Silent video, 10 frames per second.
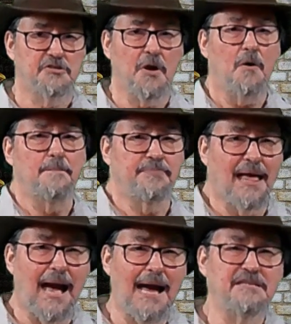So
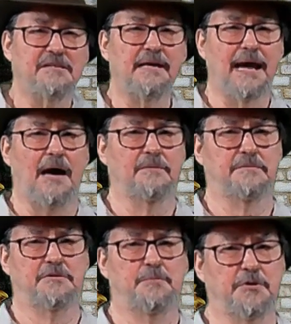I set
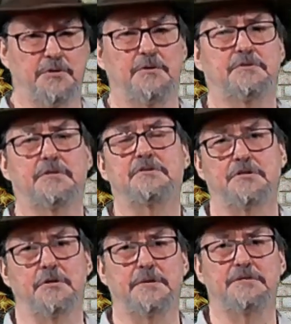out to produce a
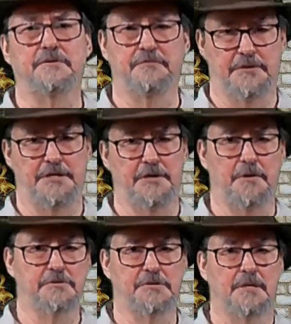series of
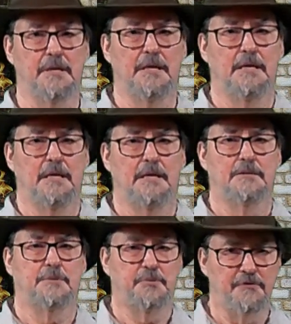videos
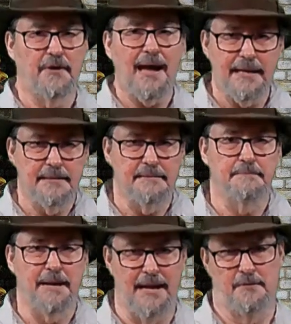to
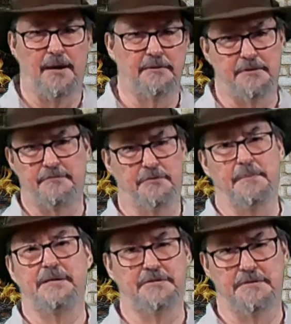provide background
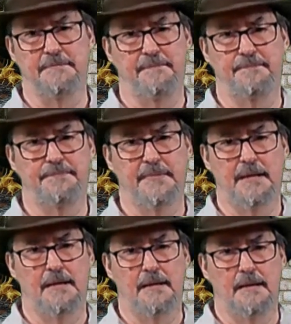information.
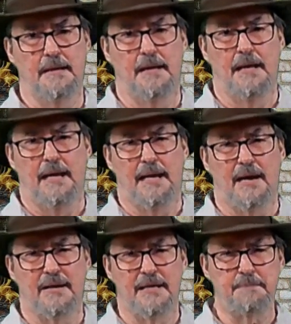
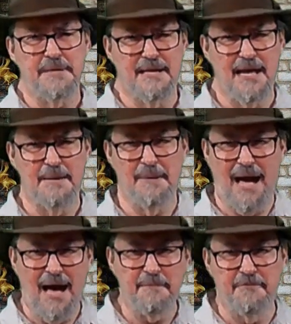Now, it
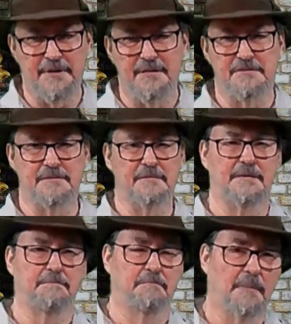became obvious
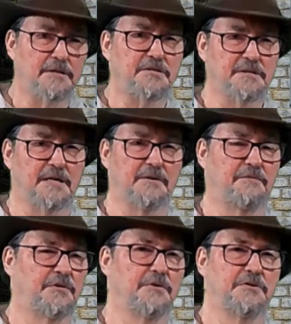that much of the
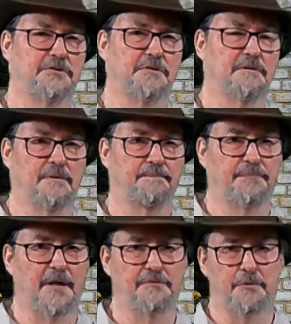confusion
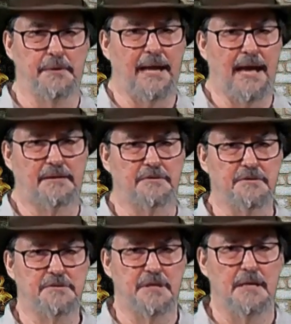of the
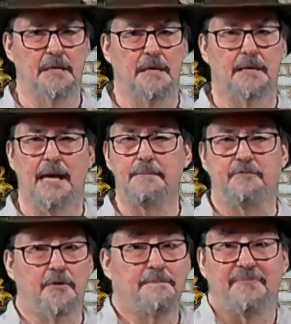reactors
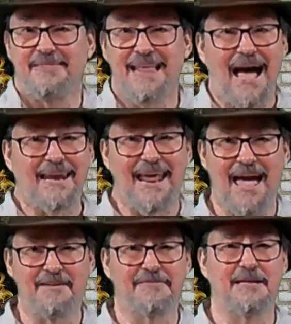came from not
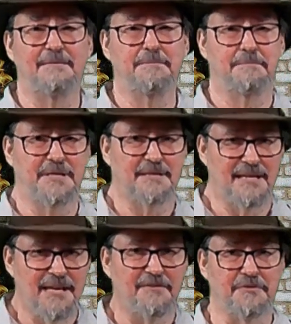having
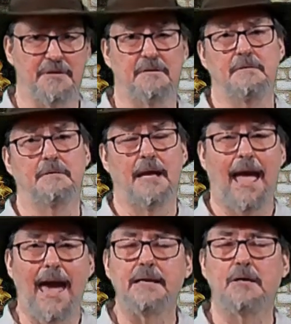been given
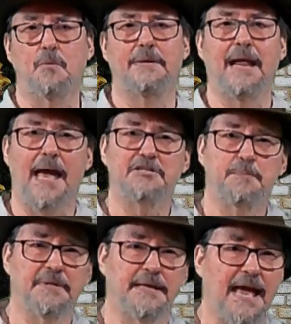adequate
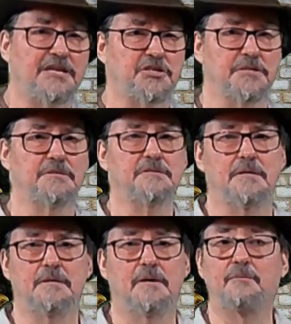
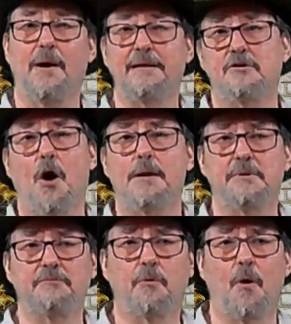explanations of what had
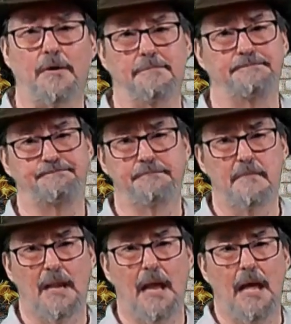gone before.
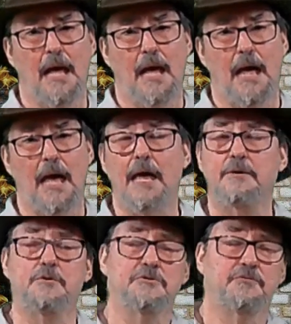
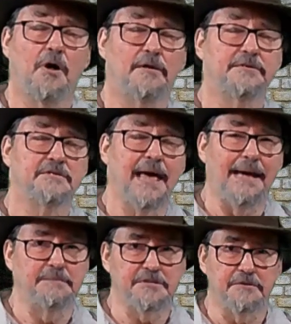And whose fault is
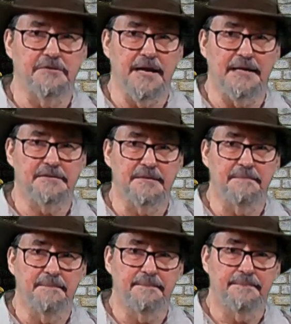that, Mr.
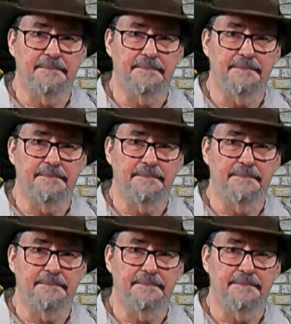Jackson?